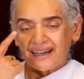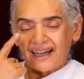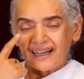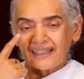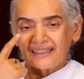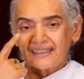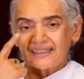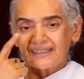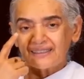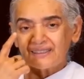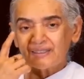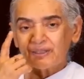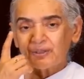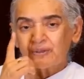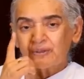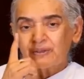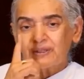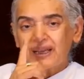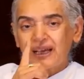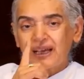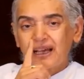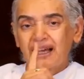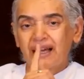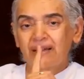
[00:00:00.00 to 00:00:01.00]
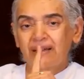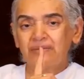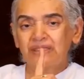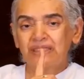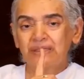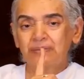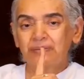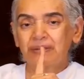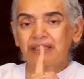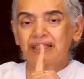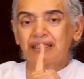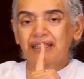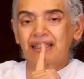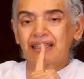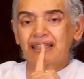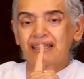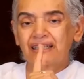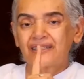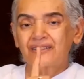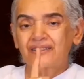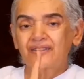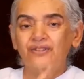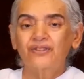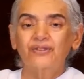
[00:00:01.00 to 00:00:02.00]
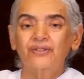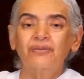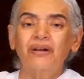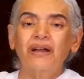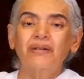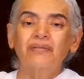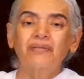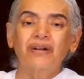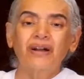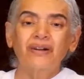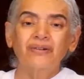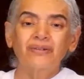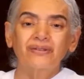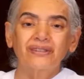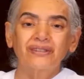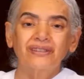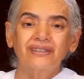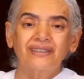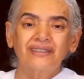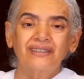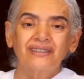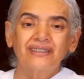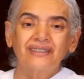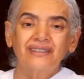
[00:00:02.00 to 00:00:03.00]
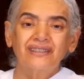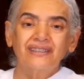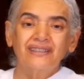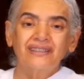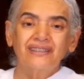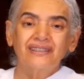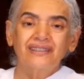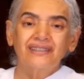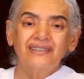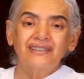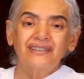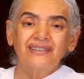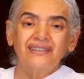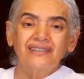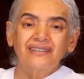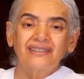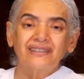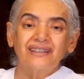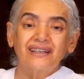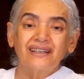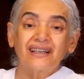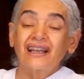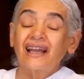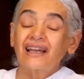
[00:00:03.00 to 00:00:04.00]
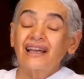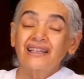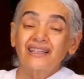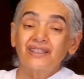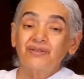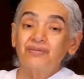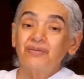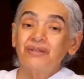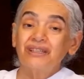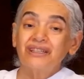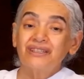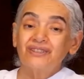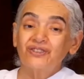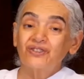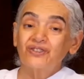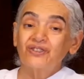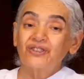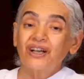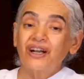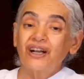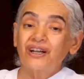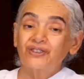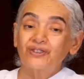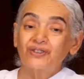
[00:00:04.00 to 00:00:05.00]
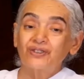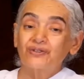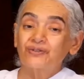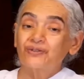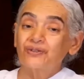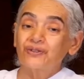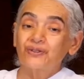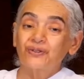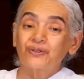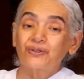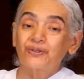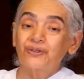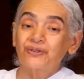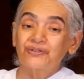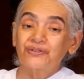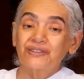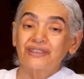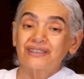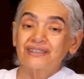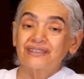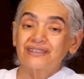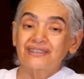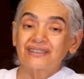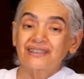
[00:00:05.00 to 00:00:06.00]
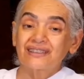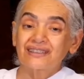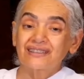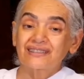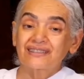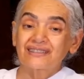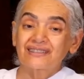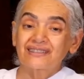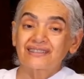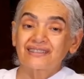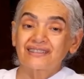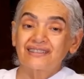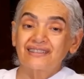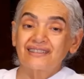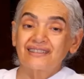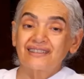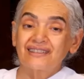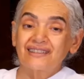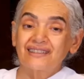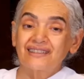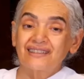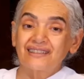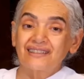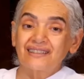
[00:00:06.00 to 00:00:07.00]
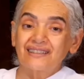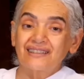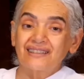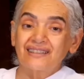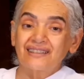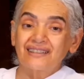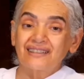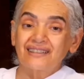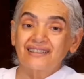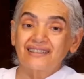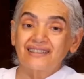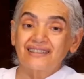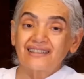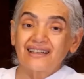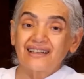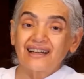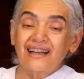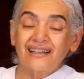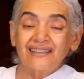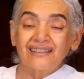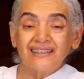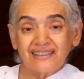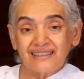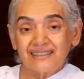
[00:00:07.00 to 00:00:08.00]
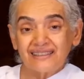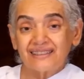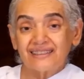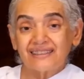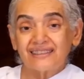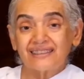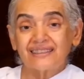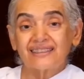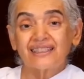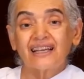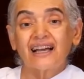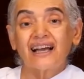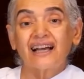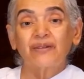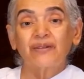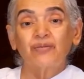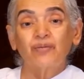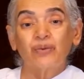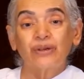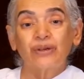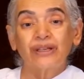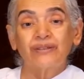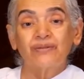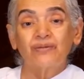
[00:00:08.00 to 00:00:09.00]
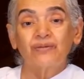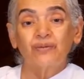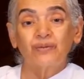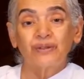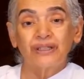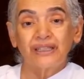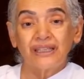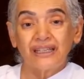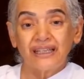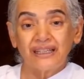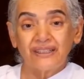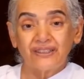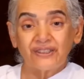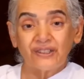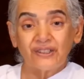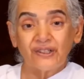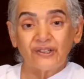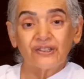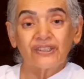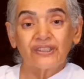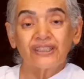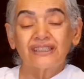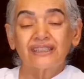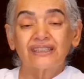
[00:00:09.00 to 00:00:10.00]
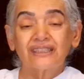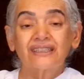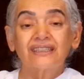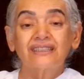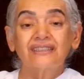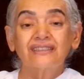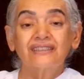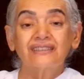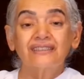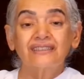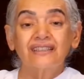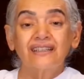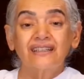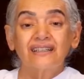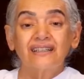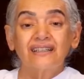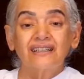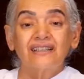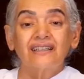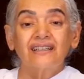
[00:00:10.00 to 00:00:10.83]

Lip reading: I, the soul, am speaking through my mouth. And I can be in charge of all of these things. And this is the time when we need to look at this